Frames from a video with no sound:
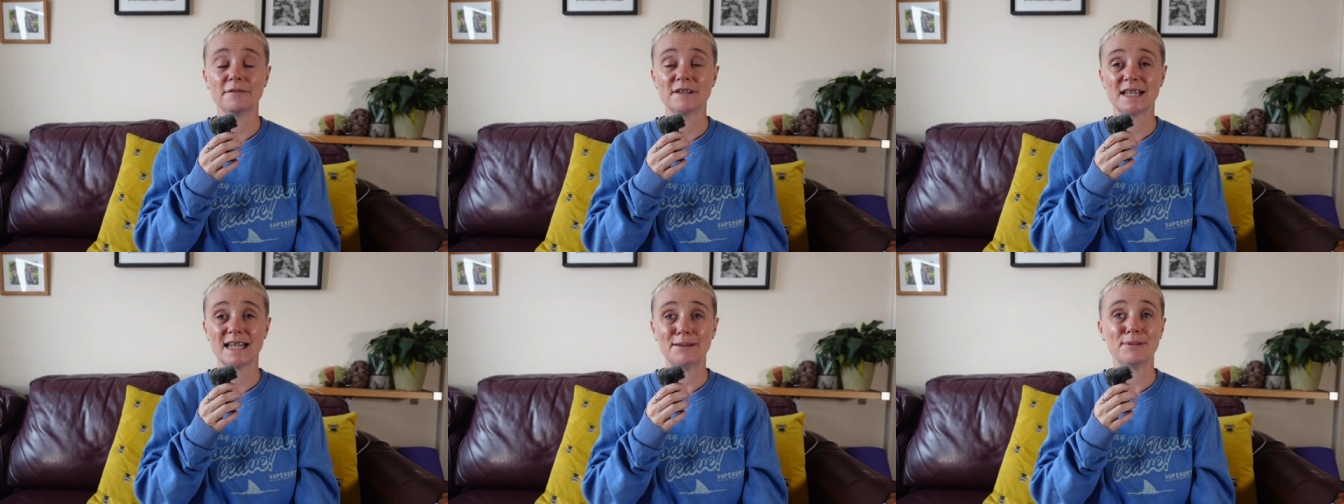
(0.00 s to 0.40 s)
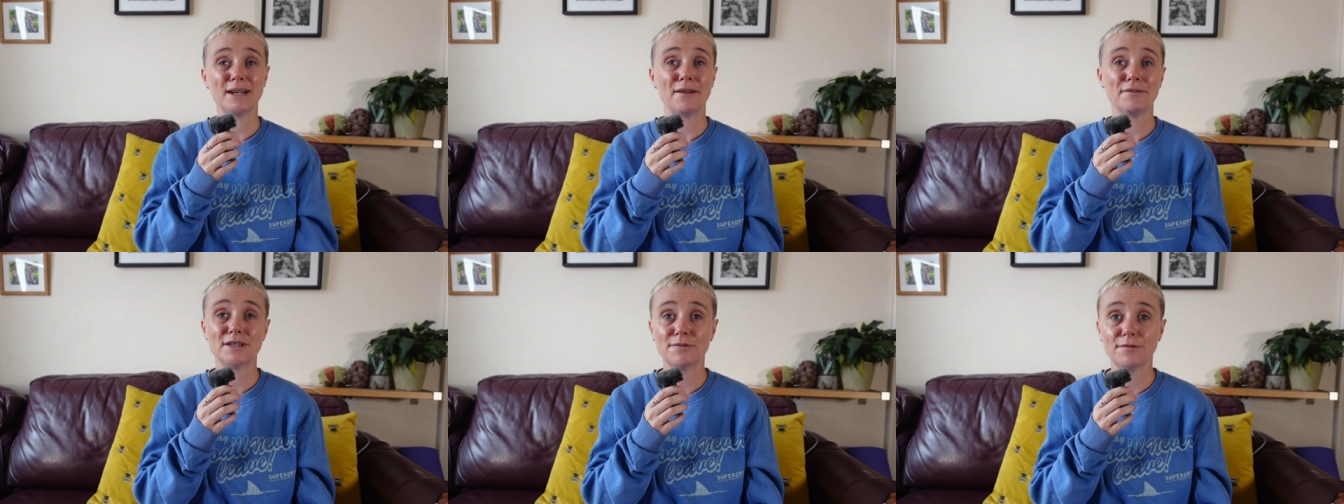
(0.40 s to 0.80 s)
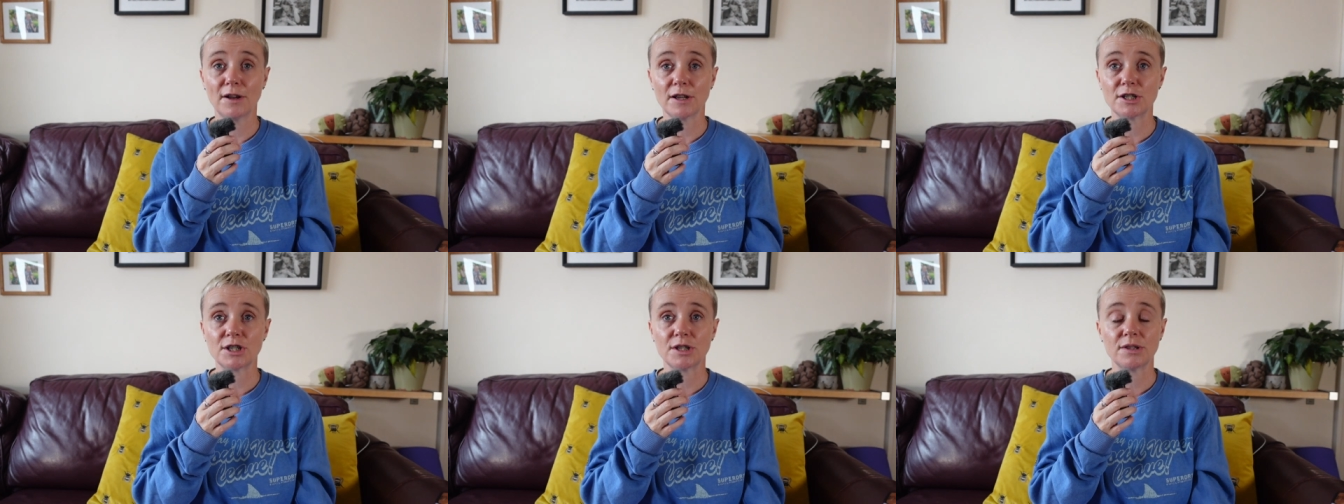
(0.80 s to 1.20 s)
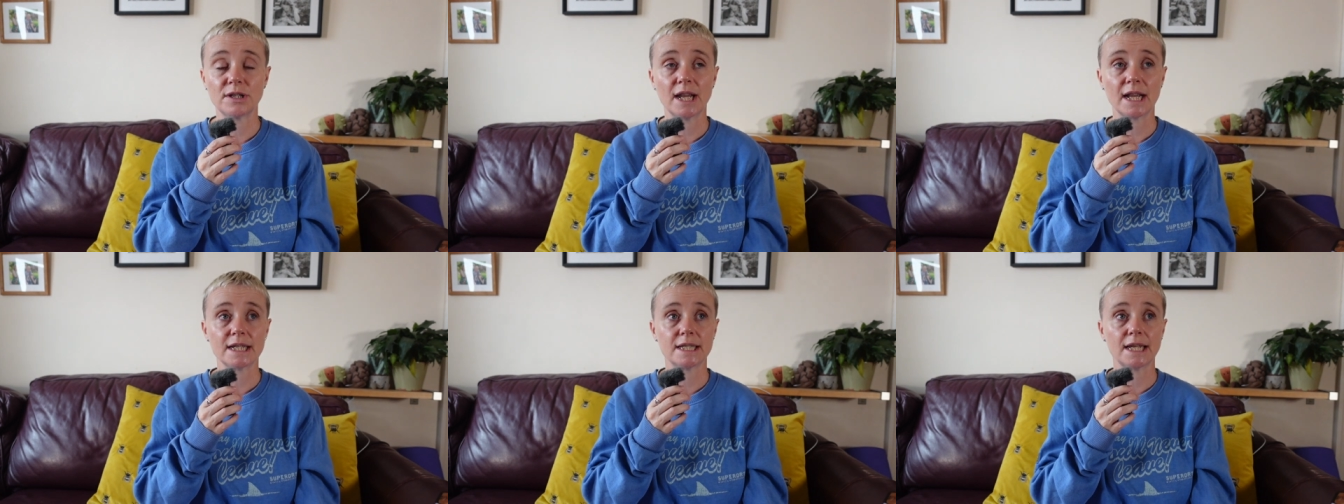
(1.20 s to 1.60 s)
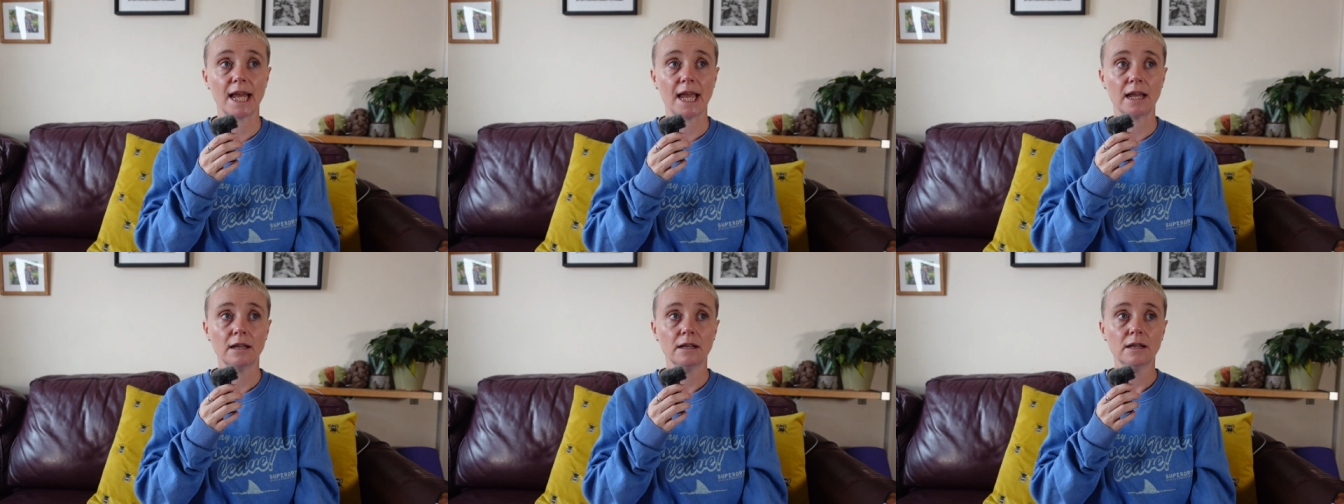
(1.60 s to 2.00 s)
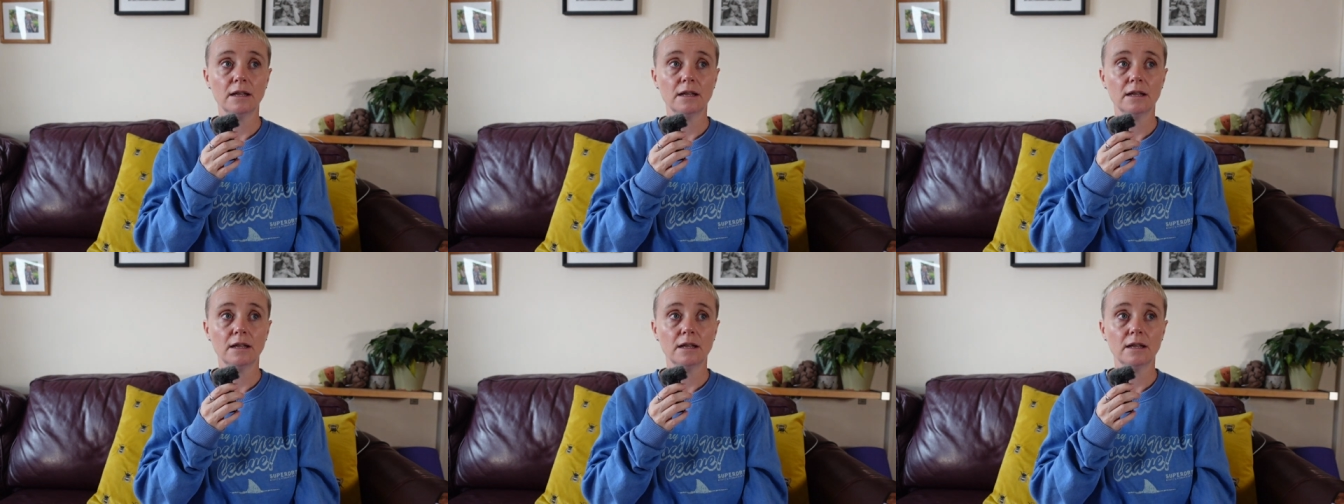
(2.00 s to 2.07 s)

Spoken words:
of sleep and having to function the next day.